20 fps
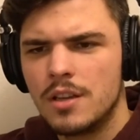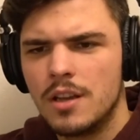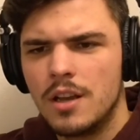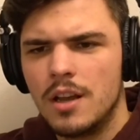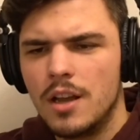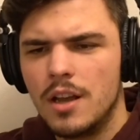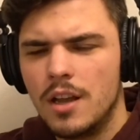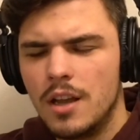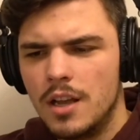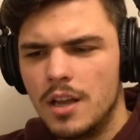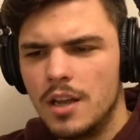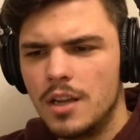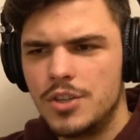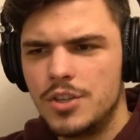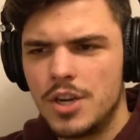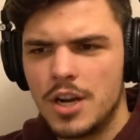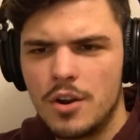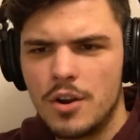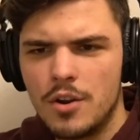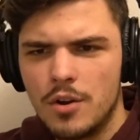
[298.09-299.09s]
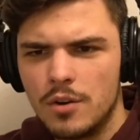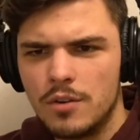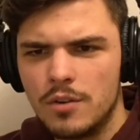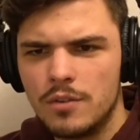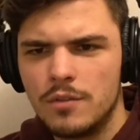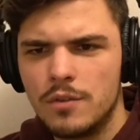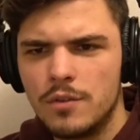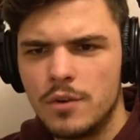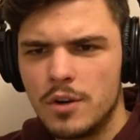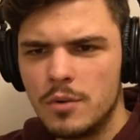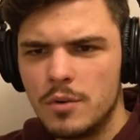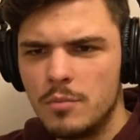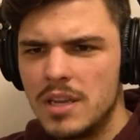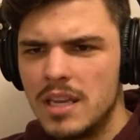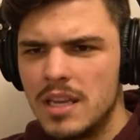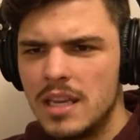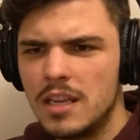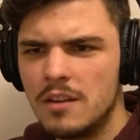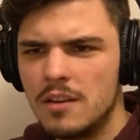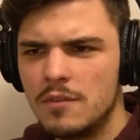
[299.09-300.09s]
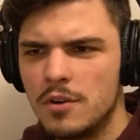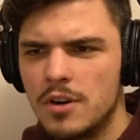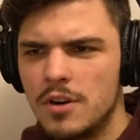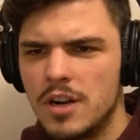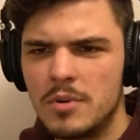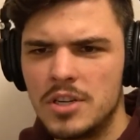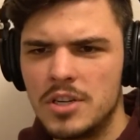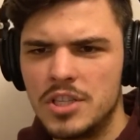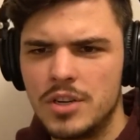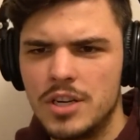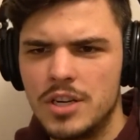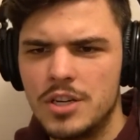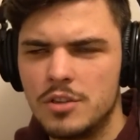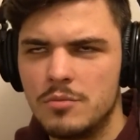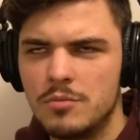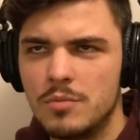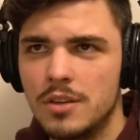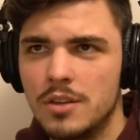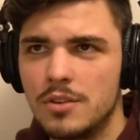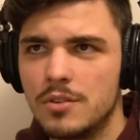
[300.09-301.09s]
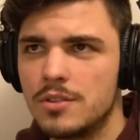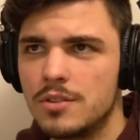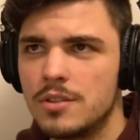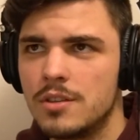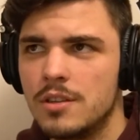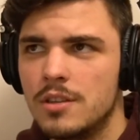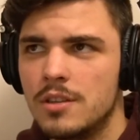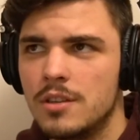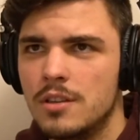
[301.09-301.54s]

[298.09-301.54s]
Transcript: Django for the beginning, for the administration, because